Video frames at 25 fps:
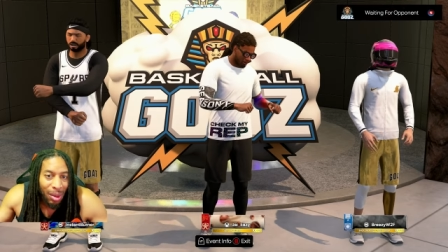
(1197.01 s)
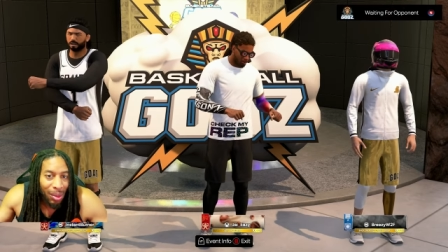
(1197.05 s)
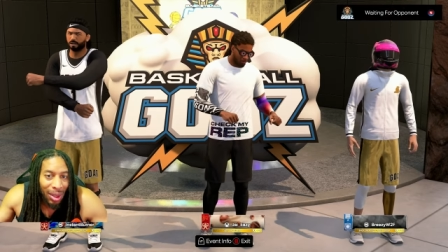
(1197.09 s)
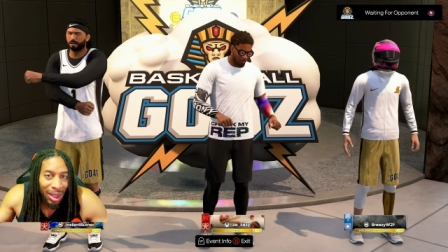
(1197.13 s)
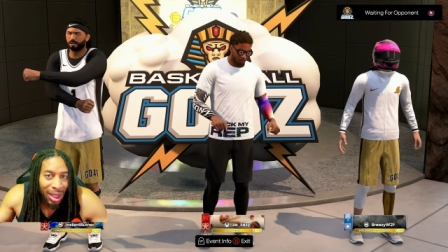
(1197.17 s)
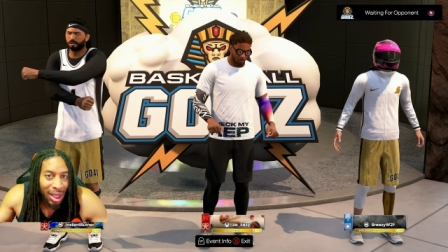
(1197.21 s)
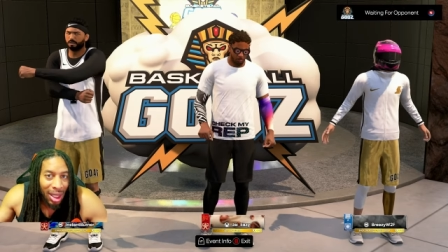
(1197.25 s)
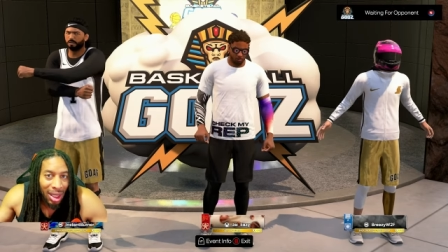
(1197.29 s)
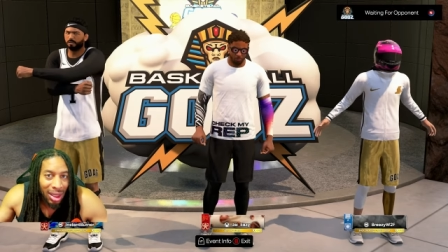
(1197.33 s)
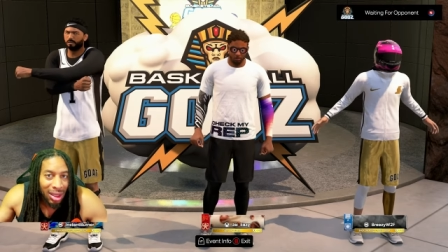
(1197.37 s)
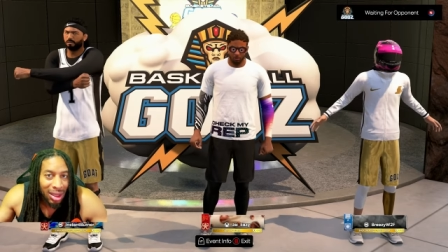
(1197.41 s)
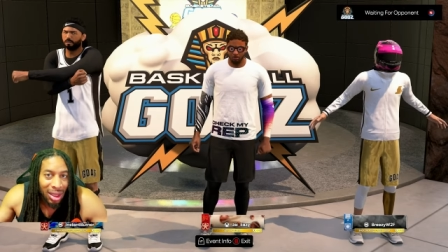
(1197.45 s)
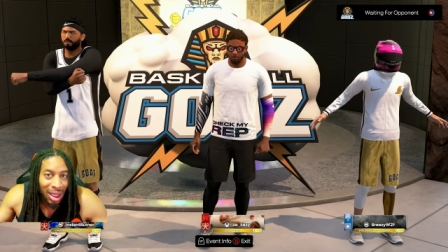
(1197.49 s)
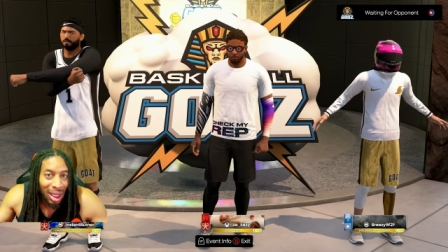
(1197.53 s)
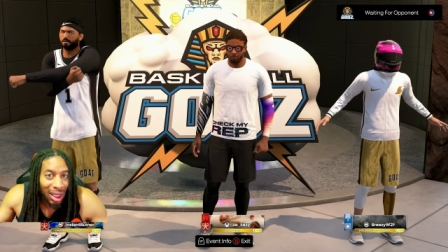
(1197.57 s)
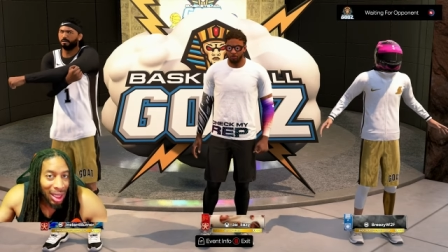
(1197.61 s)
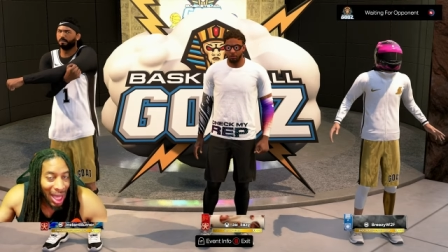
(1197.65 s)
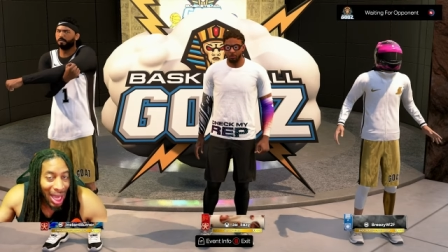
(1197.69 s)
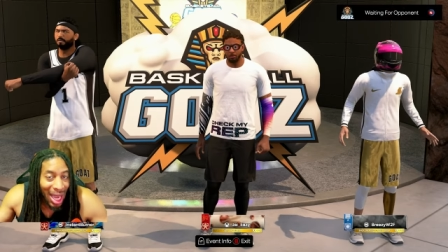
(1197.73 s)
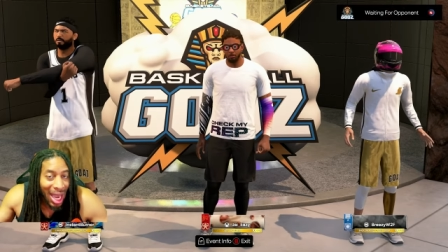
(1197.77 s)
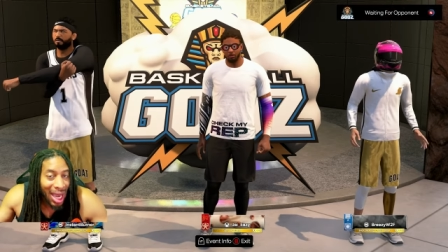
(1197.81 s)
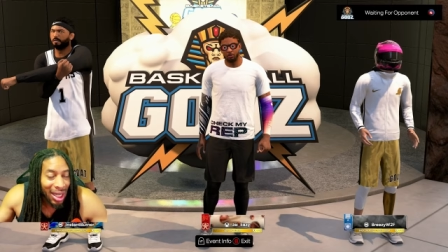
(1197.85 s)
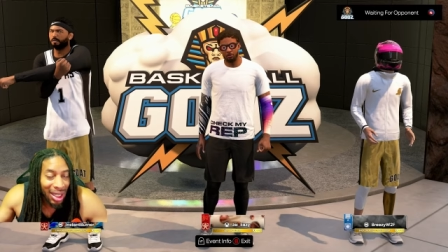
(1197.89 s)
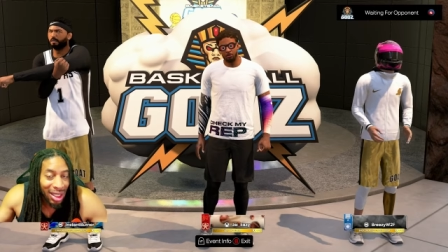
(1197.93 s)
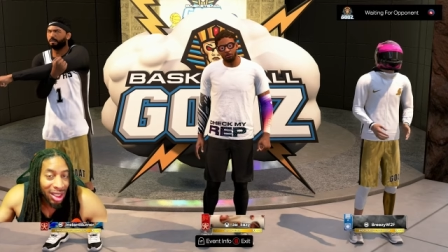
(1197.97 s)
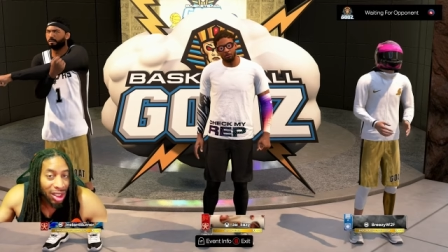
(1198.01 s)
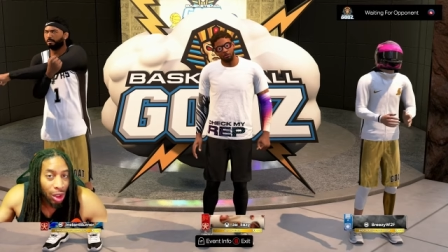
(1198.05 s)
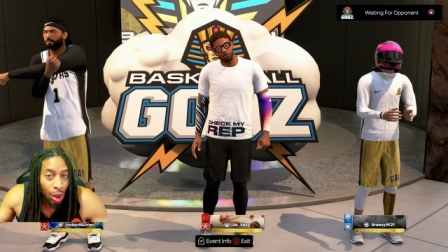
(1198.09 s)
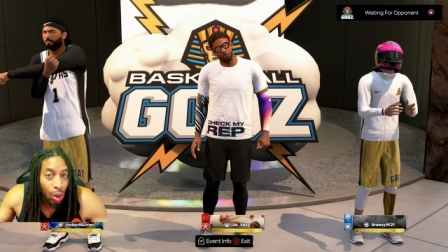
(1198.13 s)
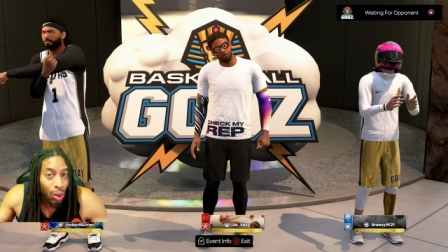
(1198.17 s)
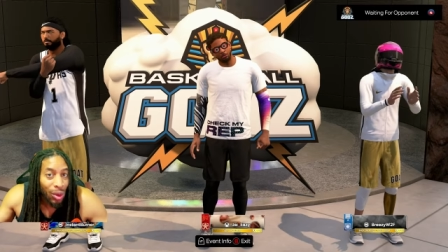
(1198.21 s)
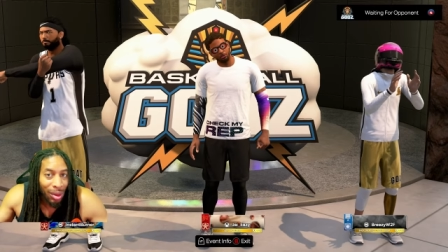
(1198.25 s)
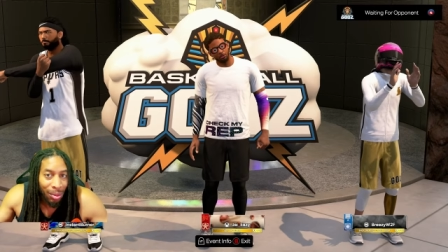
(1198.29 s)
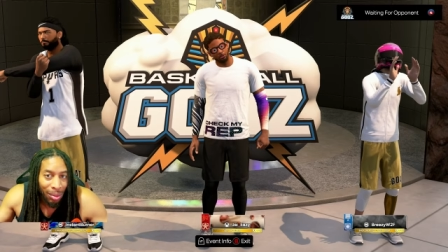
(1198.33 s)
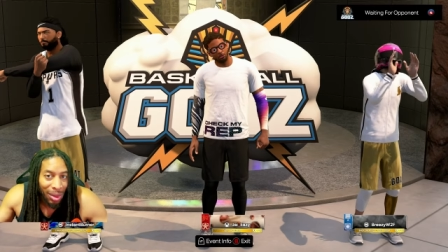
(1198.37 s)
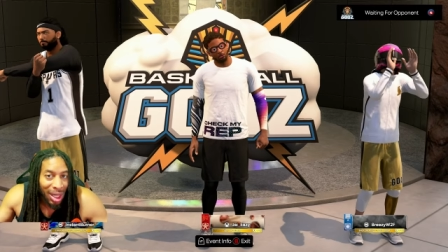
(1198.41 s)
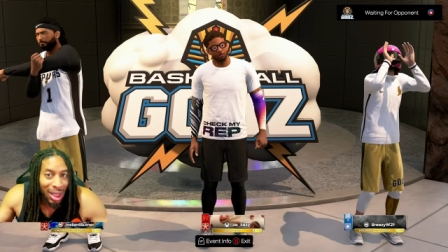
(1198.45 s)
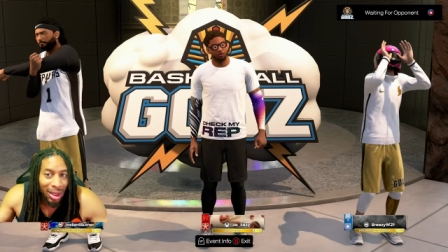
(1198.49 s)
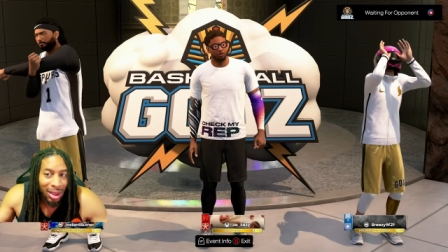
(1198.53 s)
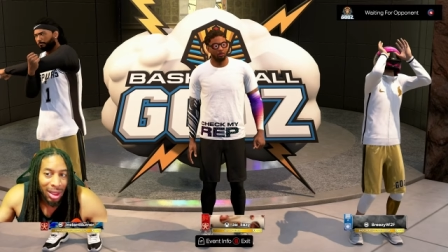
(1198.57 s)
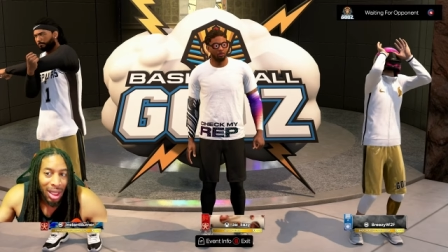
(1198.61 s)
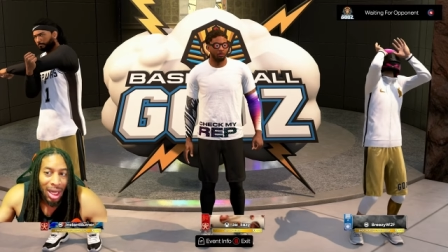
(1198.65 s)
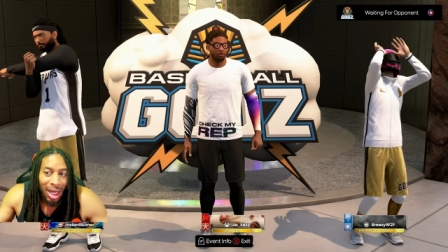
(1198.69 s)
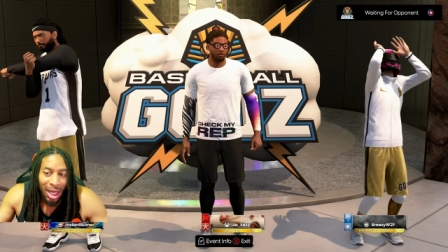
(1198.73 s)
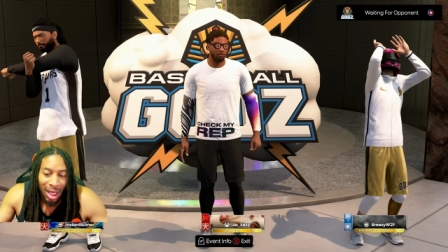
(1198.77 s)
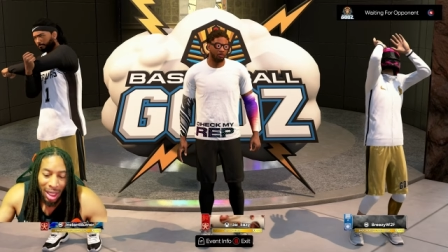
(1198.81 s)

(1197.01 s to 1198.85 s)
because the lag is too immense